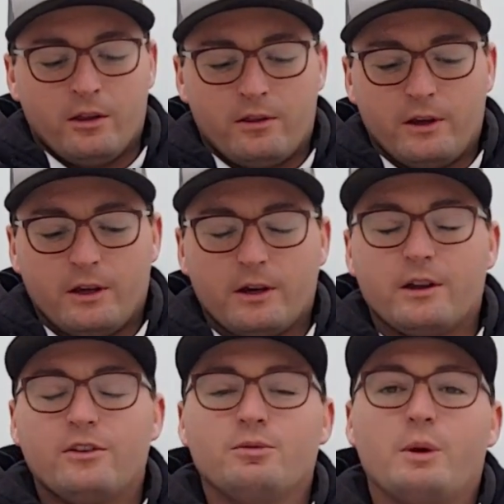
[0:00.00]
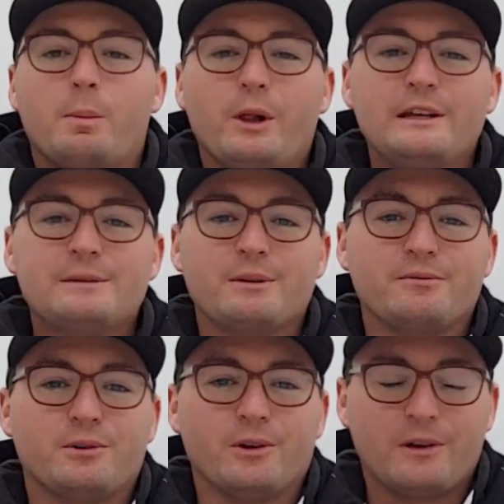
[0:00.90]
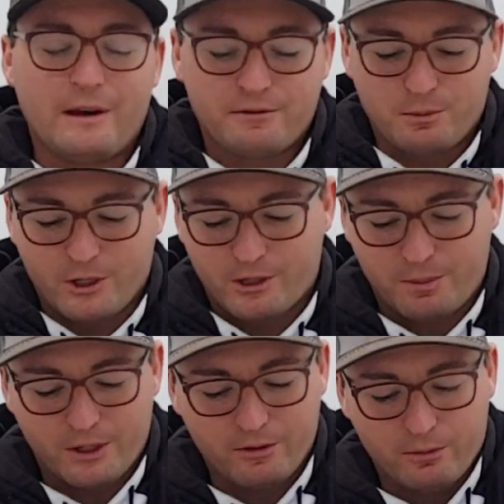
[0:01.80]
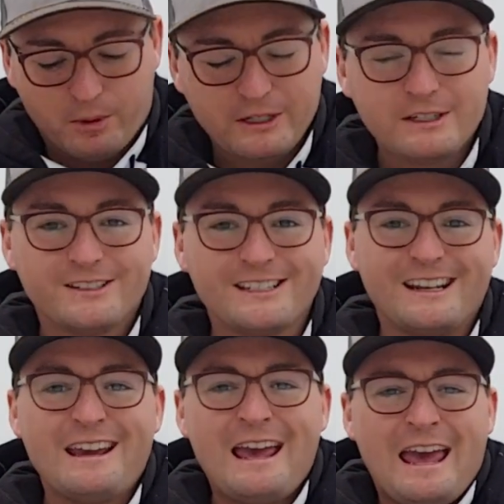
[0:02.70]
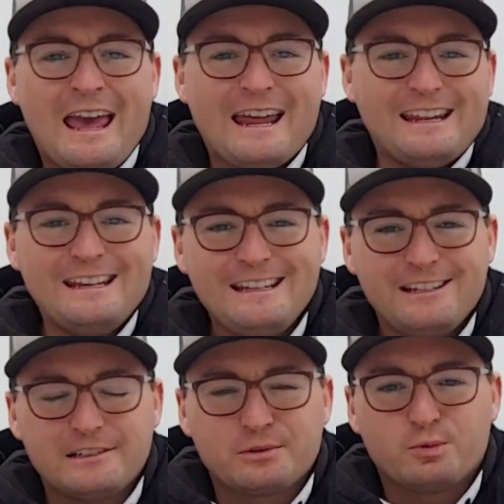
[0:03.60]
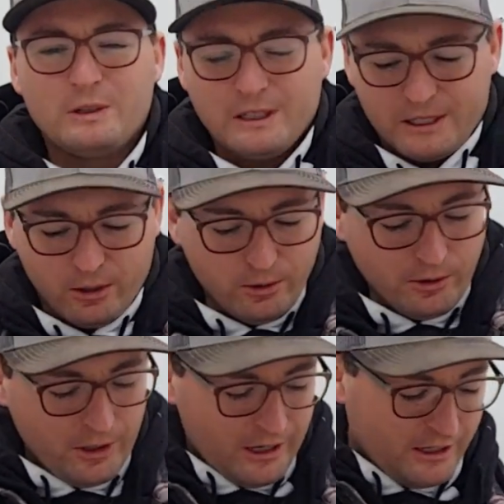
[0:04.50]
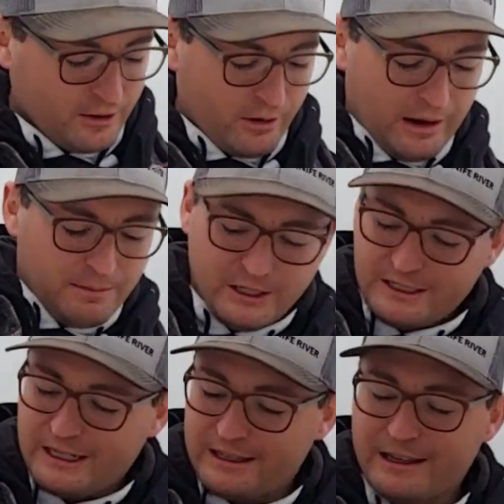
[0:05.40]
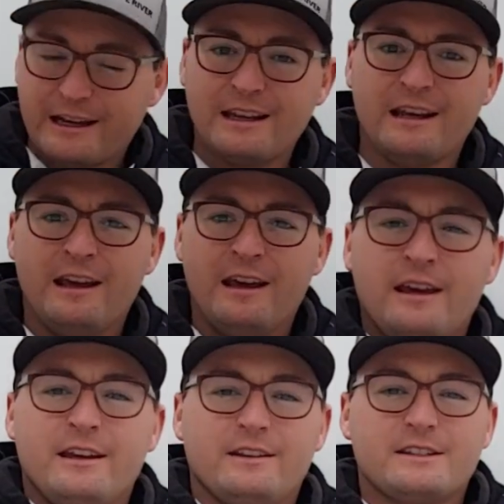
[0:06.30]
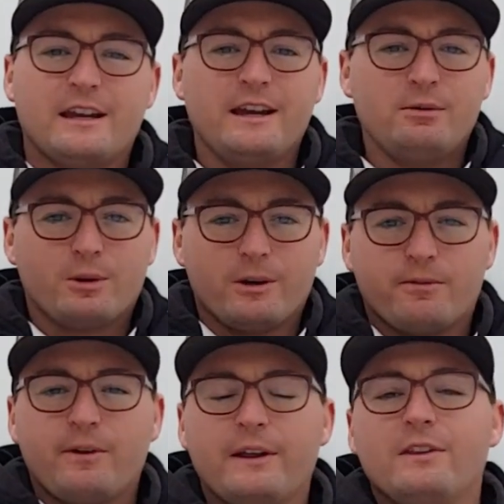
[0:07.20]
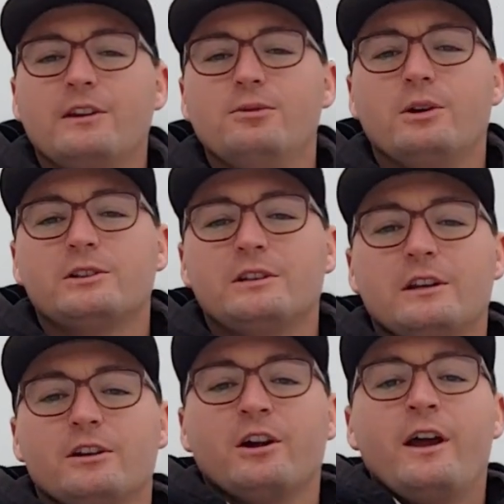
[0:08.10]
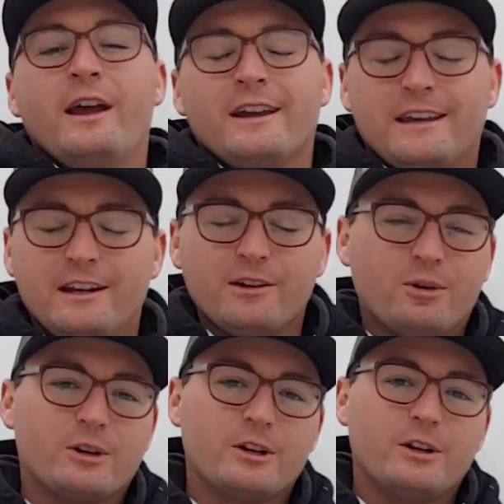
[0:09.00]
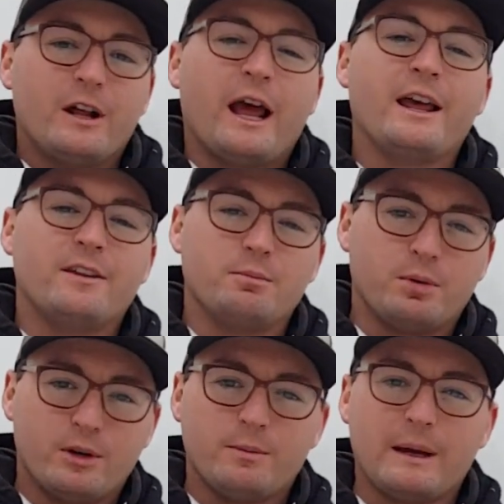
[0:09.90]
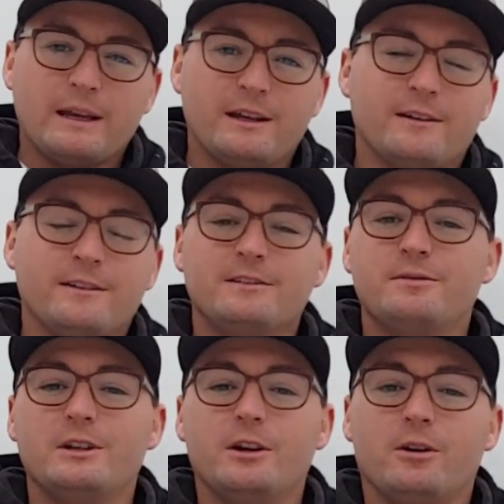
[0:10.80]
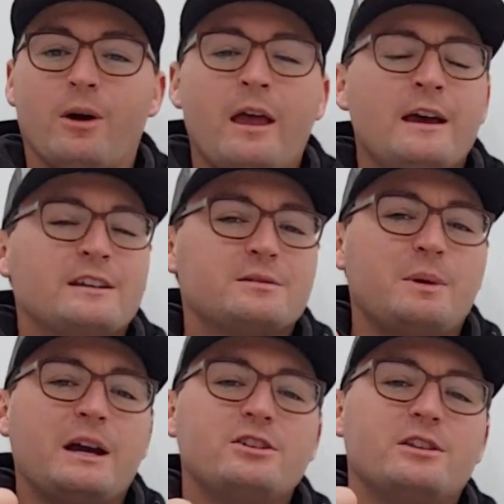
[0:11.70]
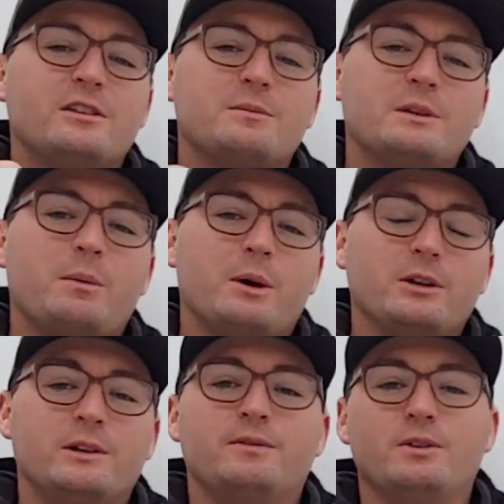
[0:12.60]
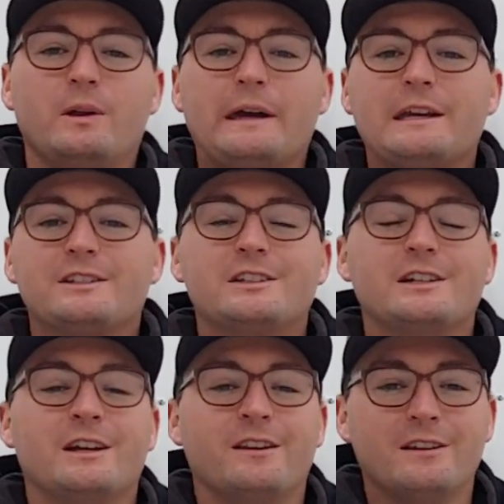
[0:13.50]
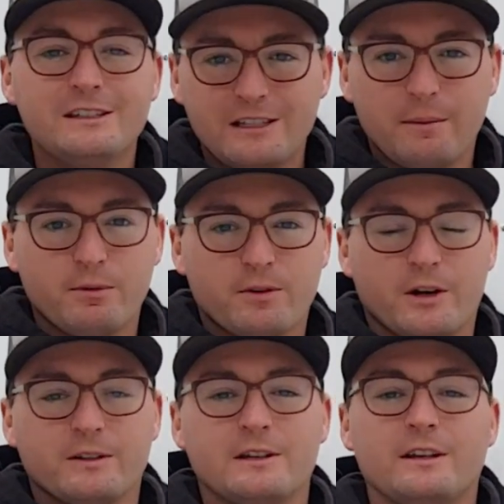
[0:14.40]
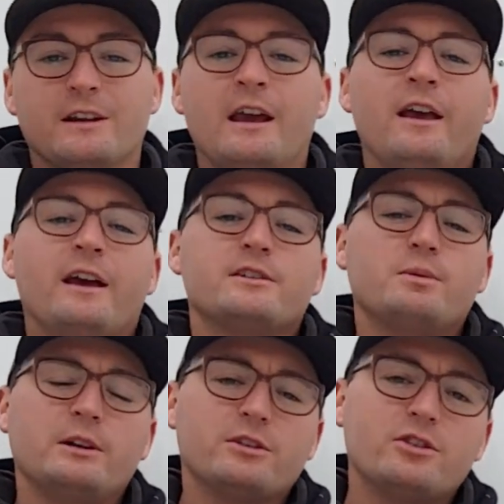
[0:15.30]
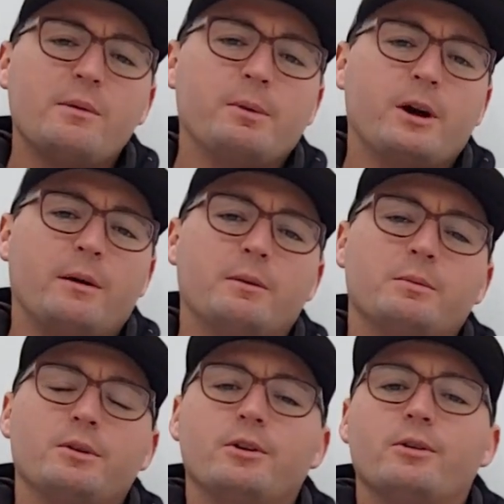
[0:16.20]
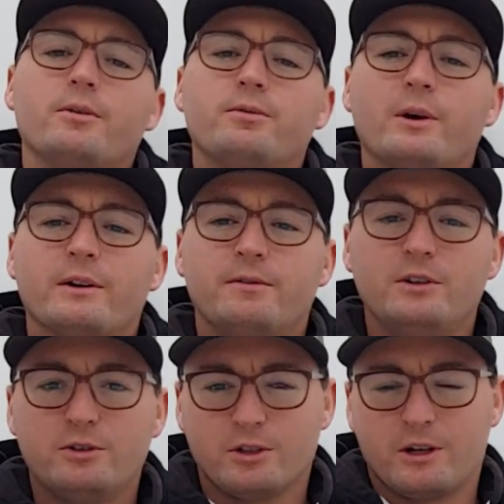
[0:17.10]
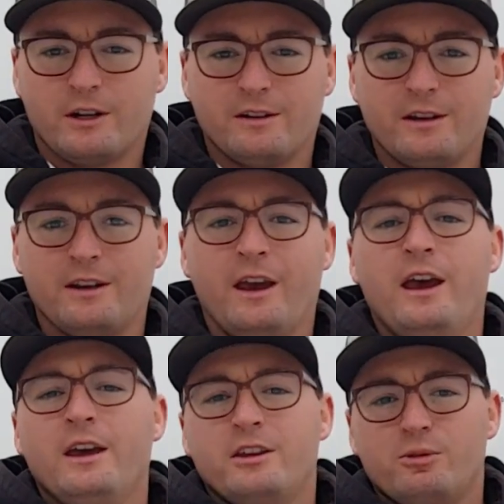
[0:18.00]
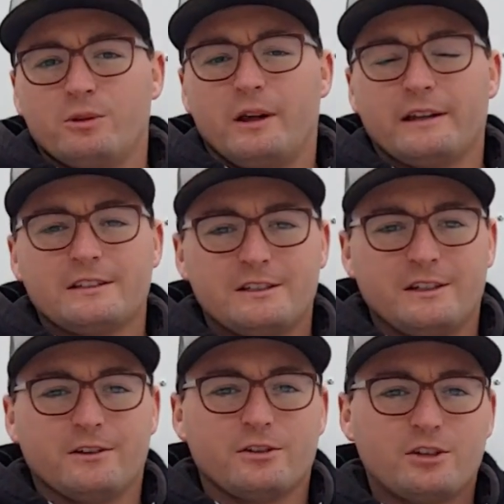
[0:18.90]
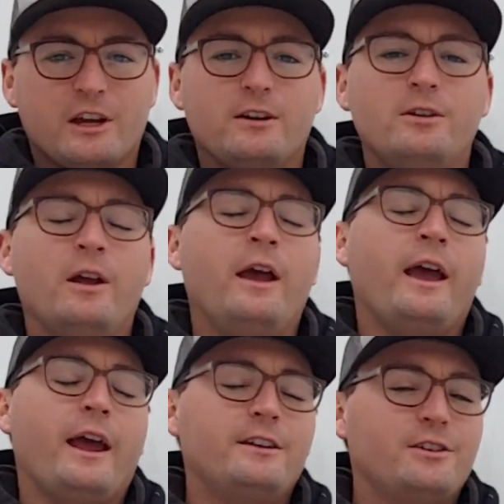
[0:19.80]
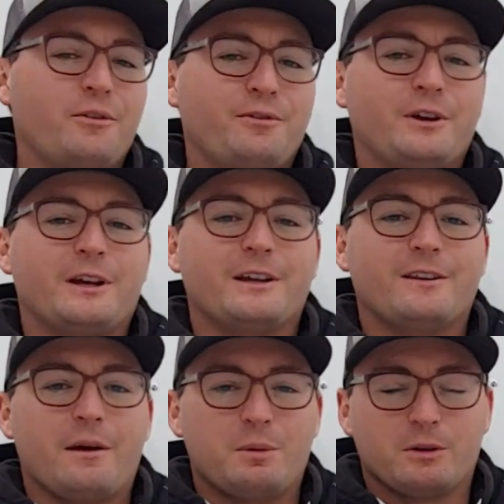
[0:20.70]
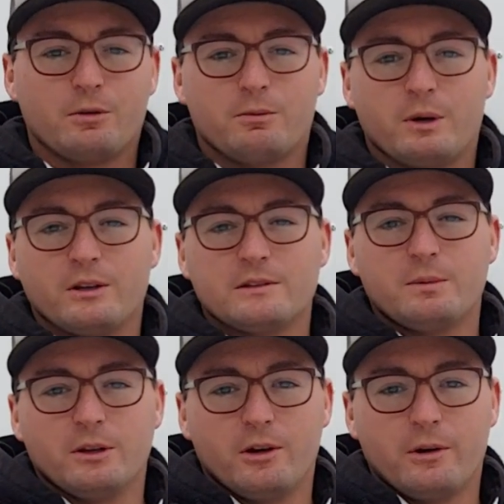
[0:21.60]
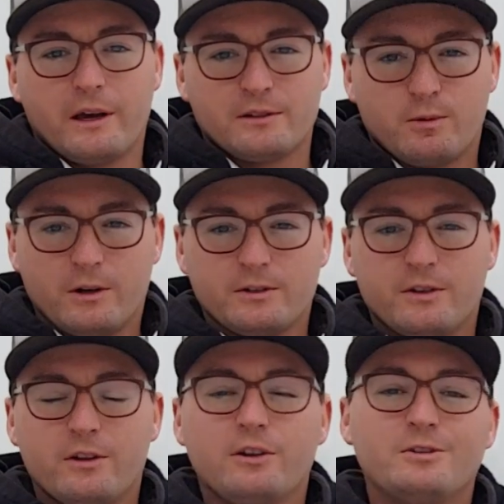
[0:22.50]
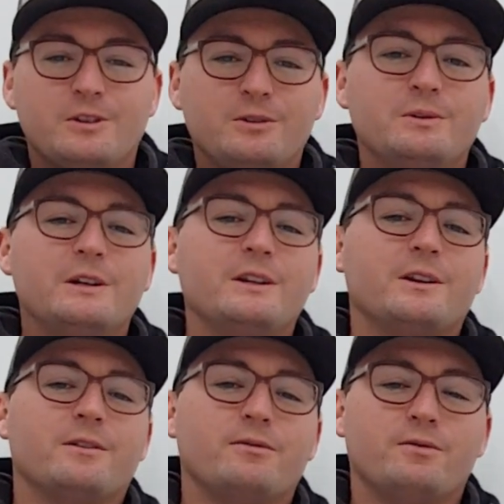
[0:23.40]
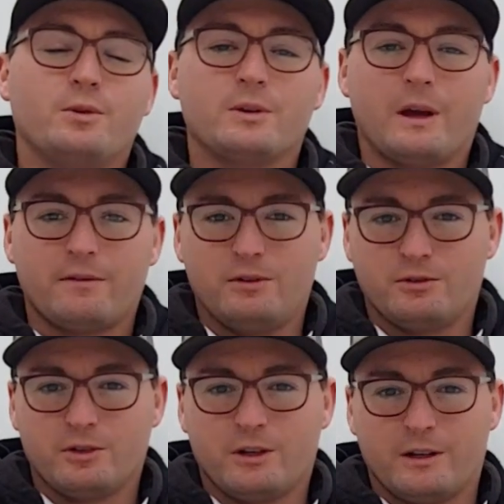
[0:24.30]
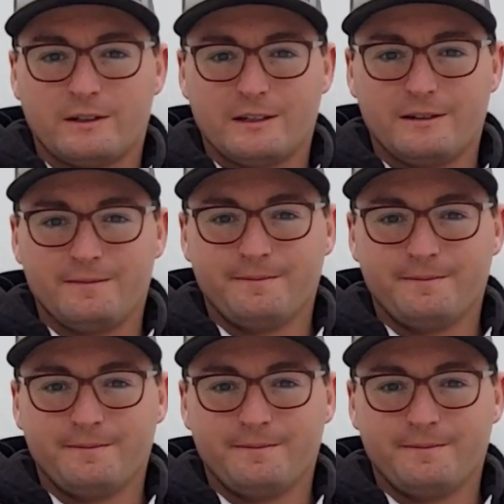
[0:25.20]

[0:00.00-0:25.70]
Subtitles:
the replacement for it, the aftermarket part that replaces it, and it is really cold. So I'm going to take that inside. We're going to find the new alternator, get it ordered, and then put it back in this video. Smash the thumbs up button if you like seeing this type of content, as well as drop a comment below of what future content you would like to see on the channel. And don't forget that big red button's below as well, so that you're tuned in for that future content.